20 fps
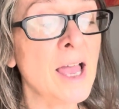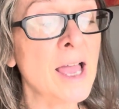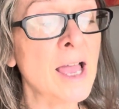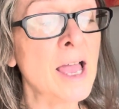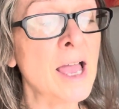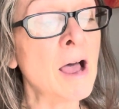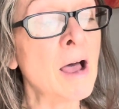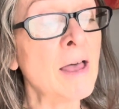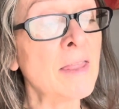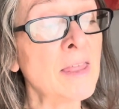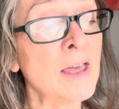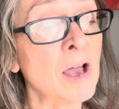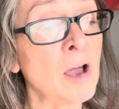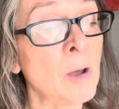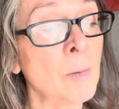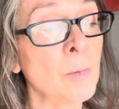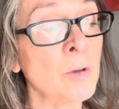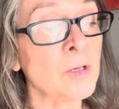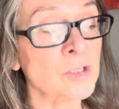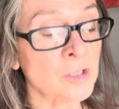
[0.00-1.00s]
that
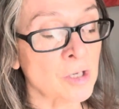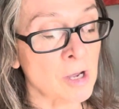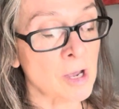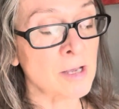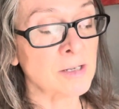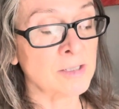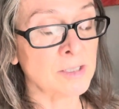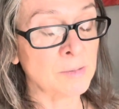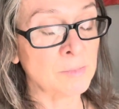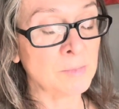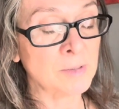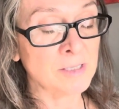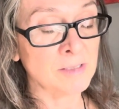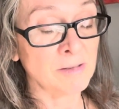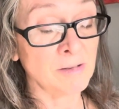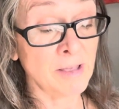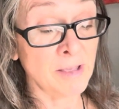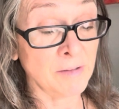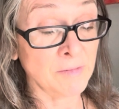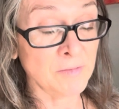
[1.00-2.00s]
almost cost him
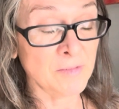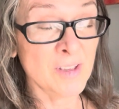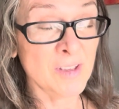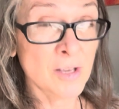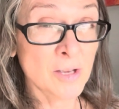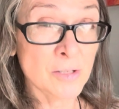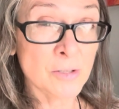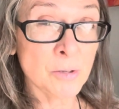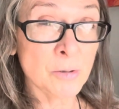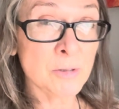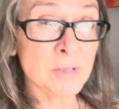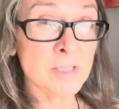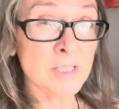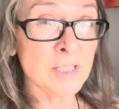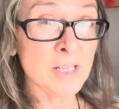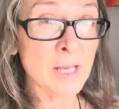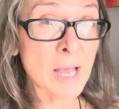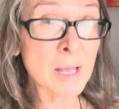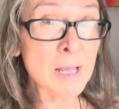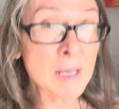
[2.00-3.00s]
his life. So you
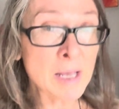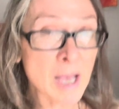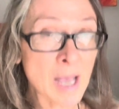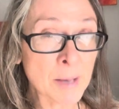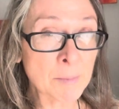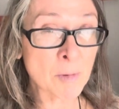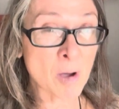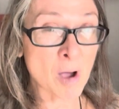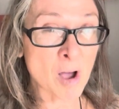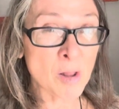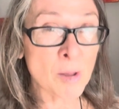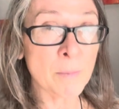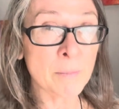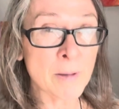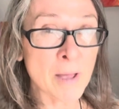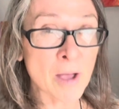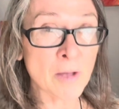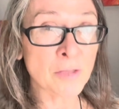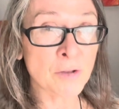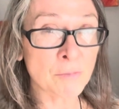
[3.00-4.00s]
see, I am all
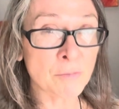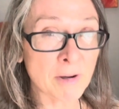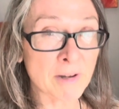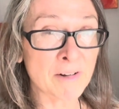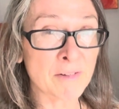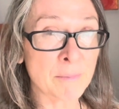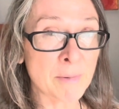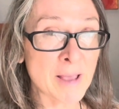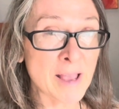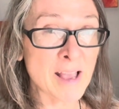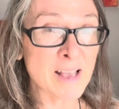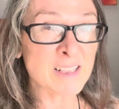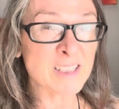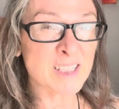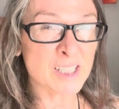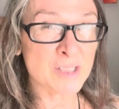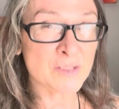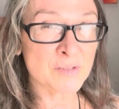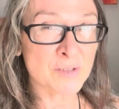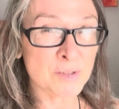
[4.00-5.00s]
about the rite of
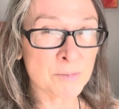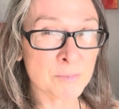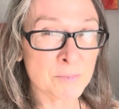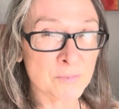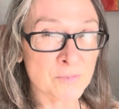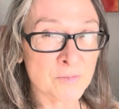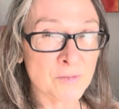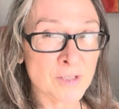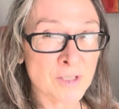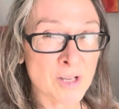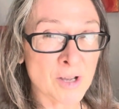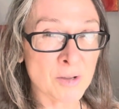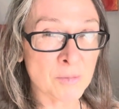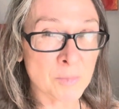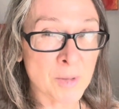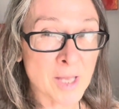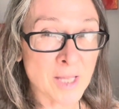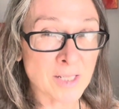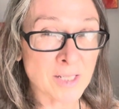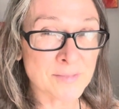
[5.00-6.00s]
passage for young
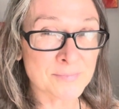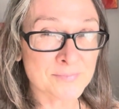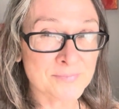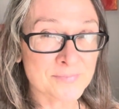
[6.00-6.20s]
men.